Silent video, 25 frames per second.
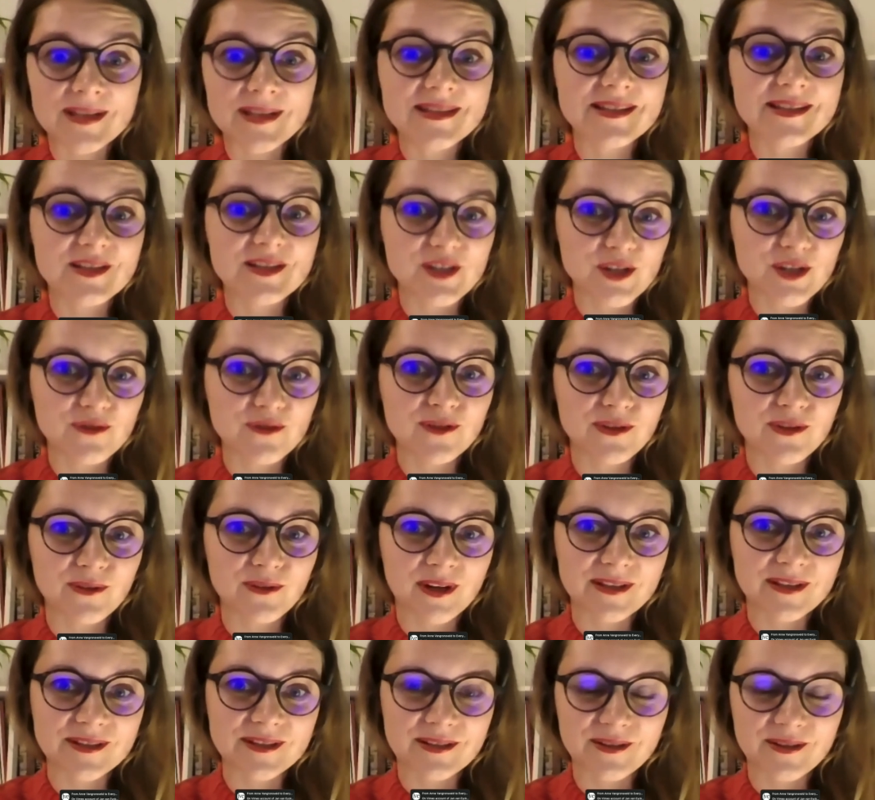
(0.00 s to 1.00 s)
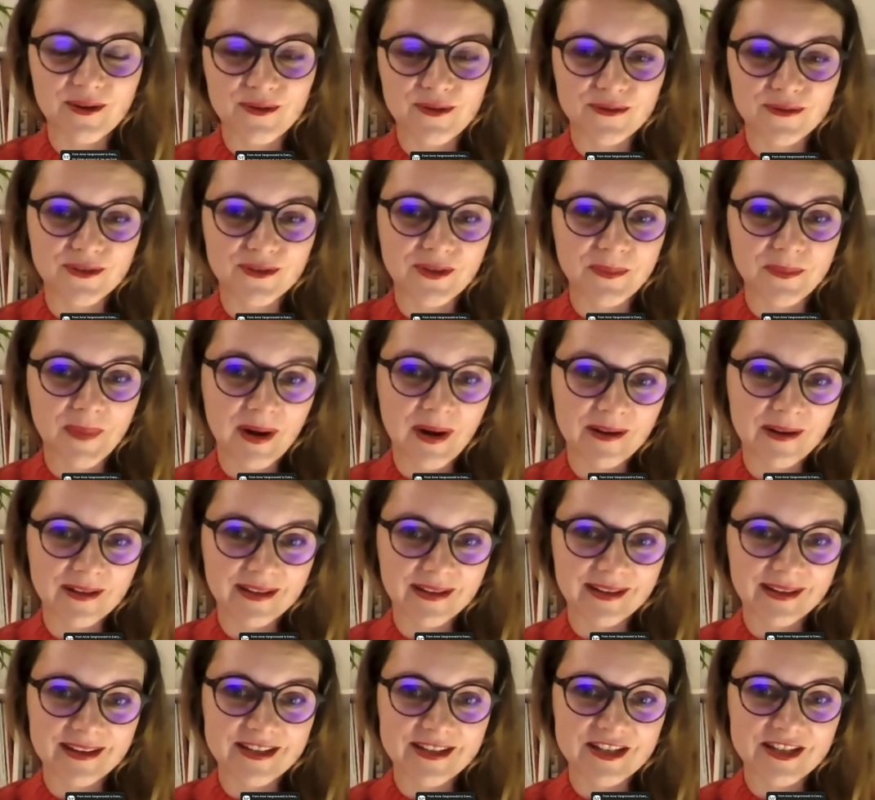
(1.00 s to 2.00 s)
the chief curator of the
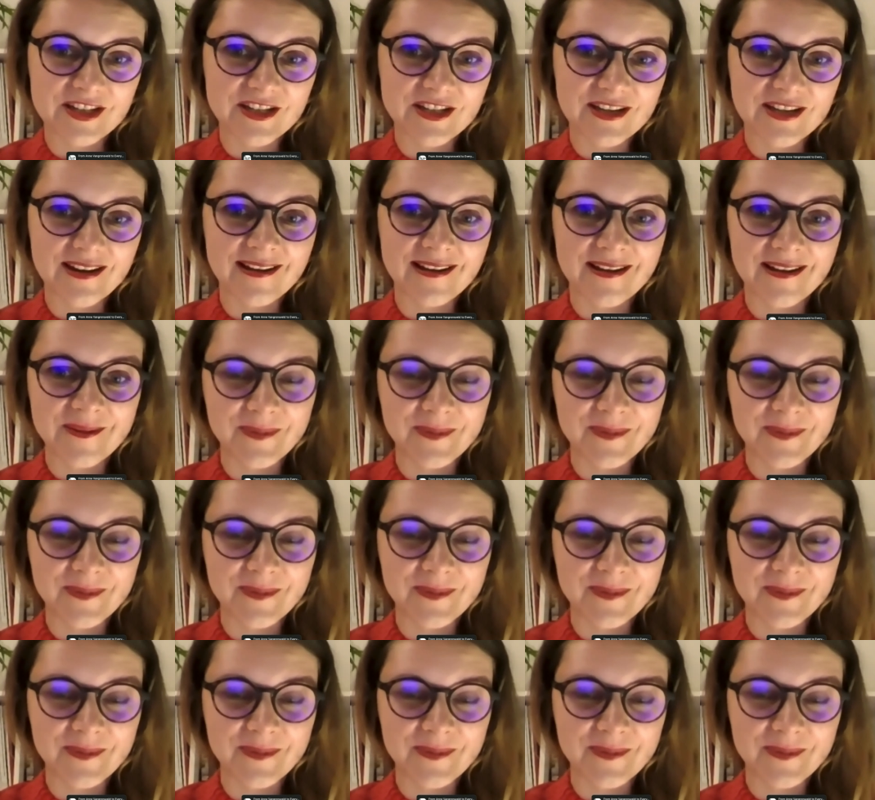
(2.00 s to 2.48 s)
Marrakesh uh,